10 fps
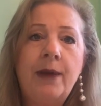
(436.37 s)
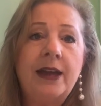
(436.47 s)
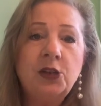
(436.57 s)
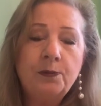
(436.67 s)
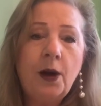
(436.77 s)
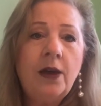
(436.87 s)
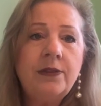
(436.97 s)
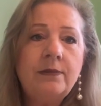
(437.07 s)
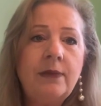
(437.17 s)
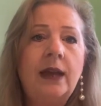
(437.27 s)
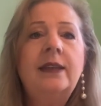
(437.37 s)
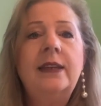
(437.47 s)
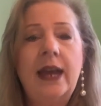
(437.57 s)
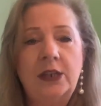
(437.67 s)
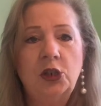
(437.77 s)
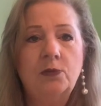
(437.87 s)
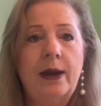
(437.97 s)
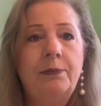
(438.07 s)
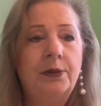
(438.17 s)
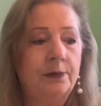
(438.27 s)
as you buy them and then as you
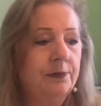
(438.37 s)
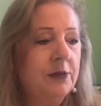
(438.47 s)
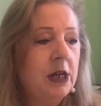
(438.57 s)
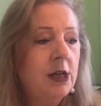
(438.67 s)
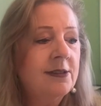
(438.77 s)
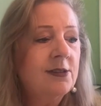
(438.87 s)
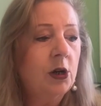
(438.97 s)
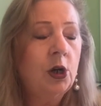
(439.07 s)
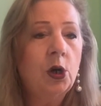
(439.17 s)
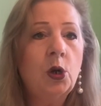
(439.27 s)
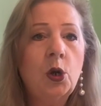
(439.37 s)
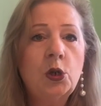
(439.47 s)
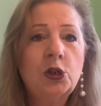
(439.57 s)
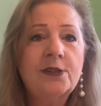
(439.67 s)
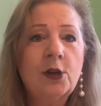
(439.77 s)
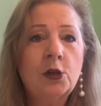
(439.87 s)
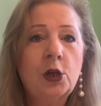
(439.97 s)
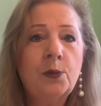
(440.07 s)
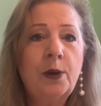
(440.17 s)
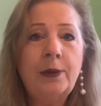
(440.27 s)
wrap them. So just hold on
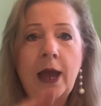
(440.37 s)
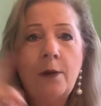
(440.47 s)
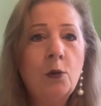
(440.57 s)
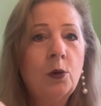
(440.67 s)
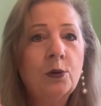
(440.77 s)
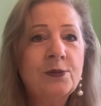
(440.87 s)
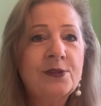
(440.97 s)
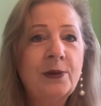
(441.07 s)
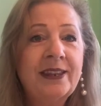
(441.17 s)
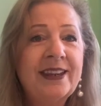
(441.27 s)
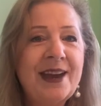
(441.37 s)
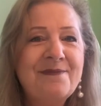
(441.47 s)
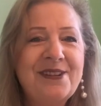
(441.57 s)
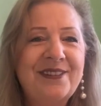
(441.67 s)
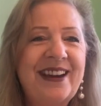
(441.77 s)
a moment and we'll swing the camera